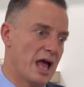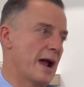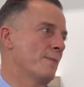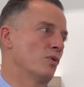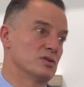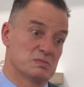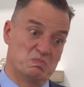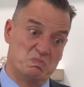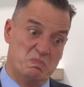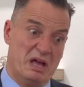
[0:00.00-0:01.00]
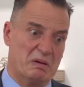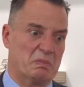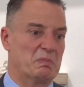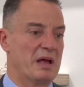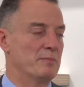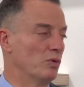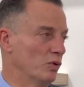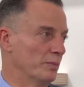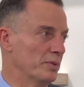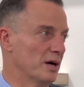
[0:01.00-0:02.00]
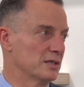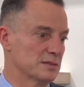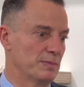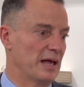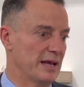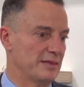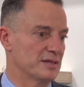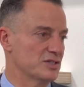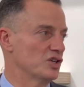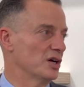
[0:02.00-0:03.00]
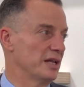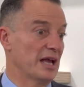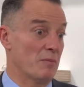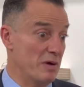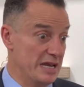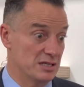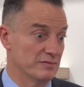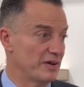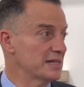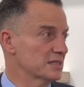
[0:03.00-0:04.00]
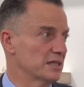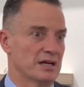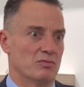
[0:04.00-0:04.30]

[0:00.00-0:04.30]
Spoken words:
airports, big important part to play in this journey, and we need to invest in it,